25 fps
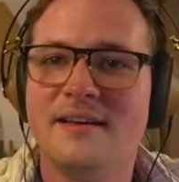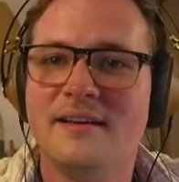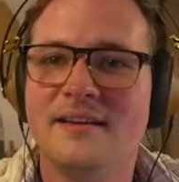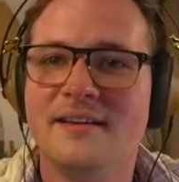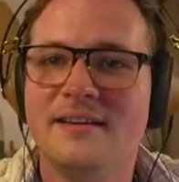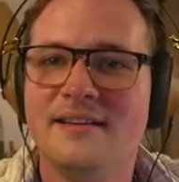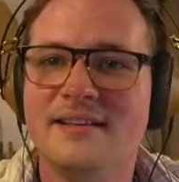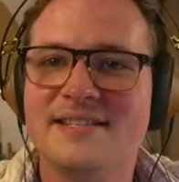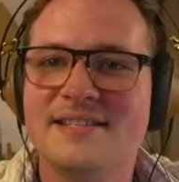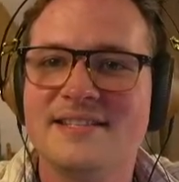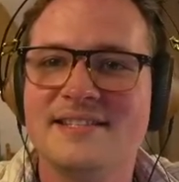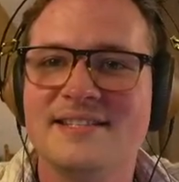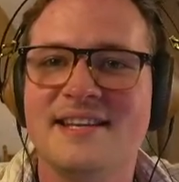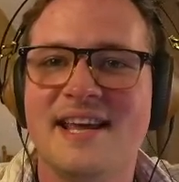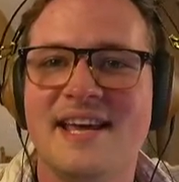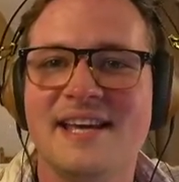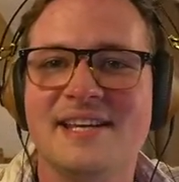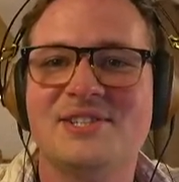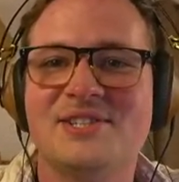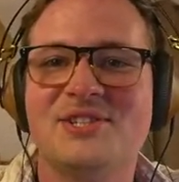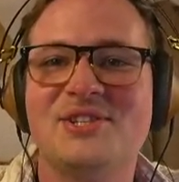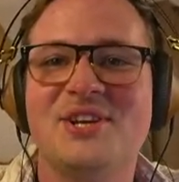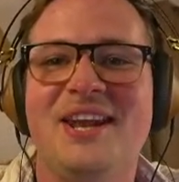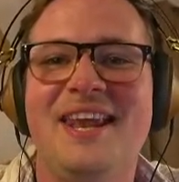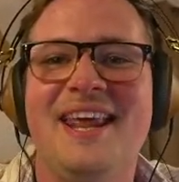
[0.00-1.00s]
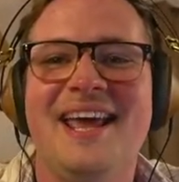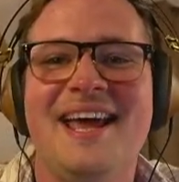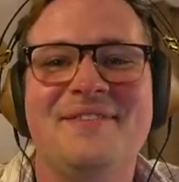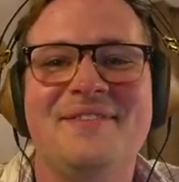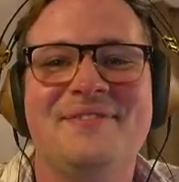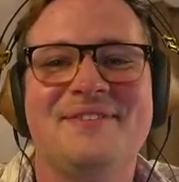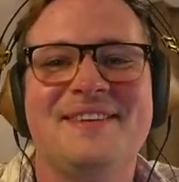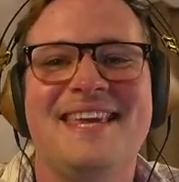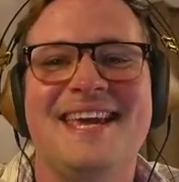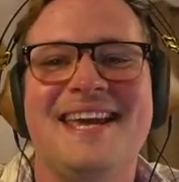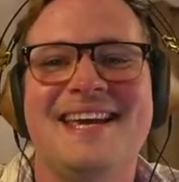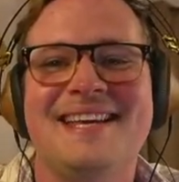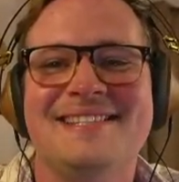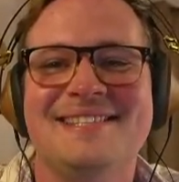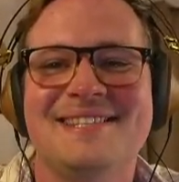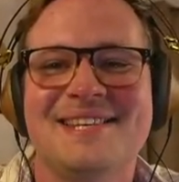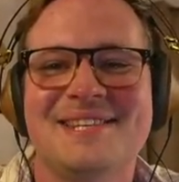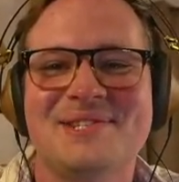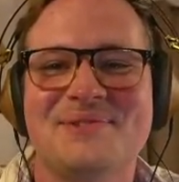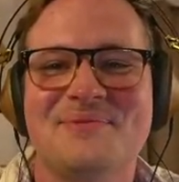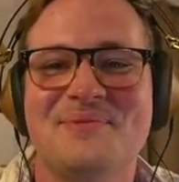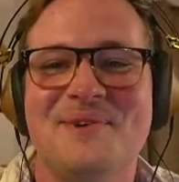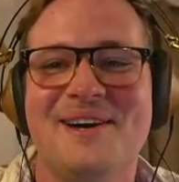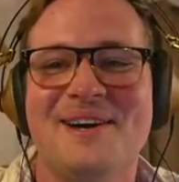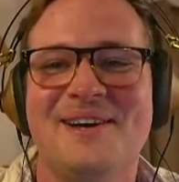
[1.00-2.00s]
Snakes should have canes as
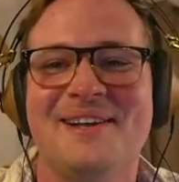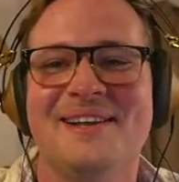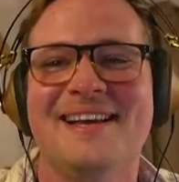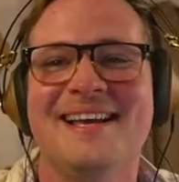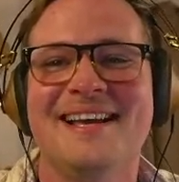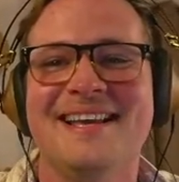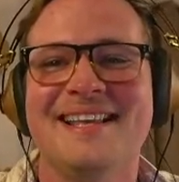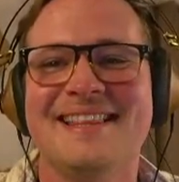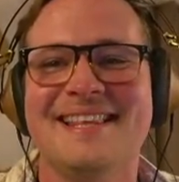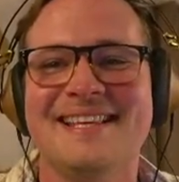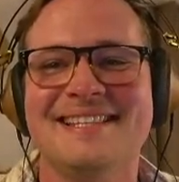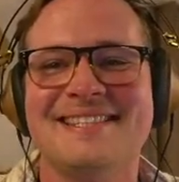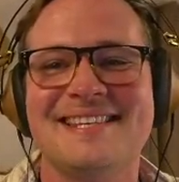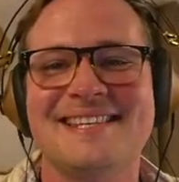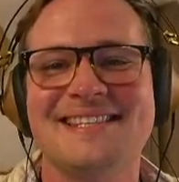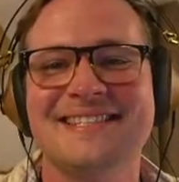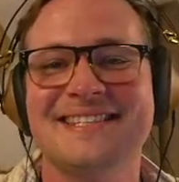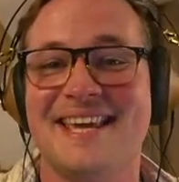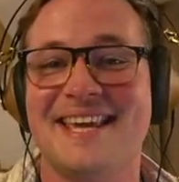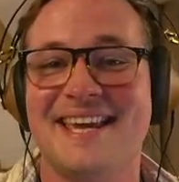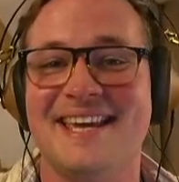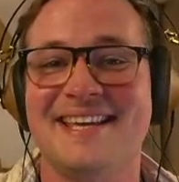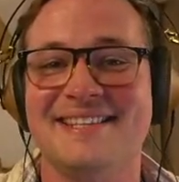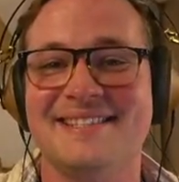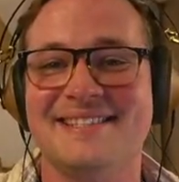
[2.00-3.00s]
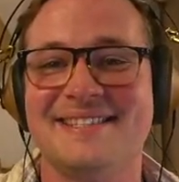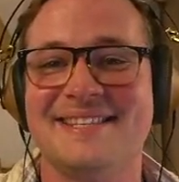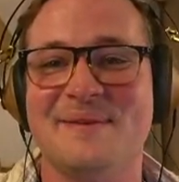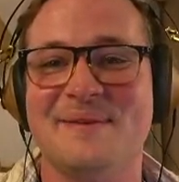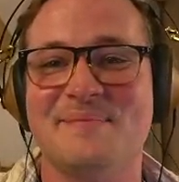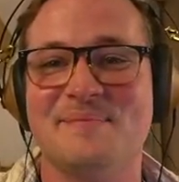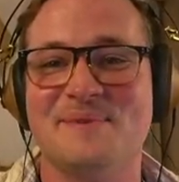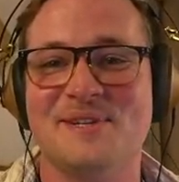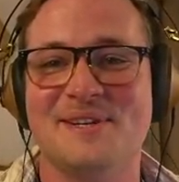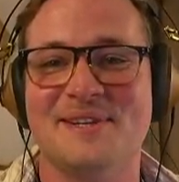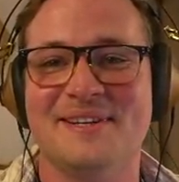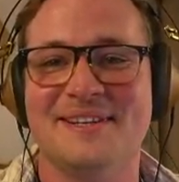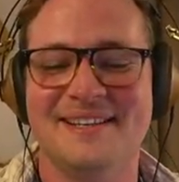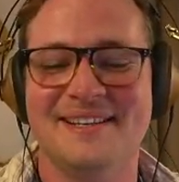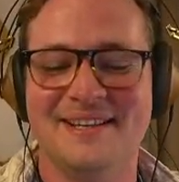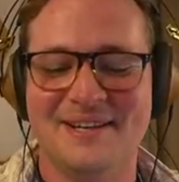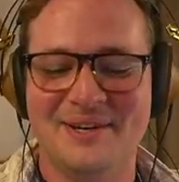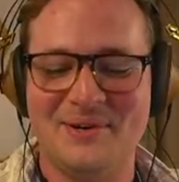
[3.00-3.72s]
well. This is caneception.